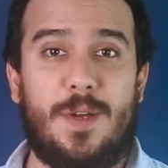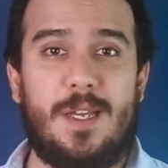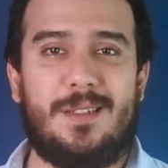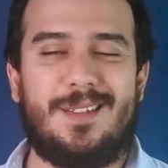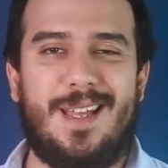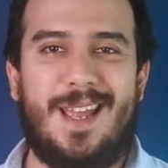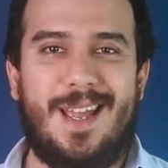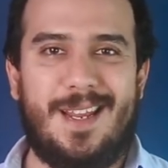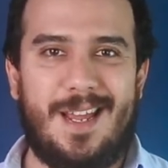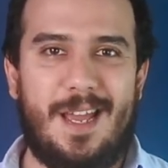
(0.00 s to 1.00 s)
best
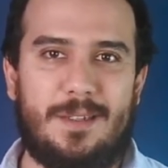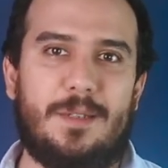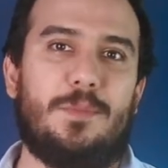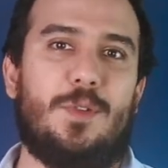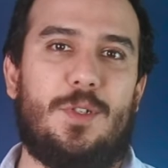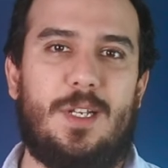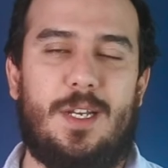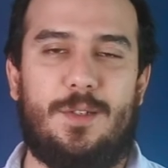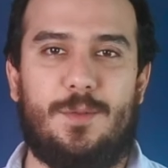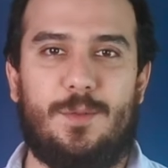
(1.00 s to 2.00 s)
and add them to your
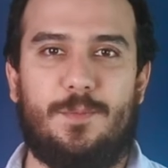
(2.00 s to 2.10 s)
title.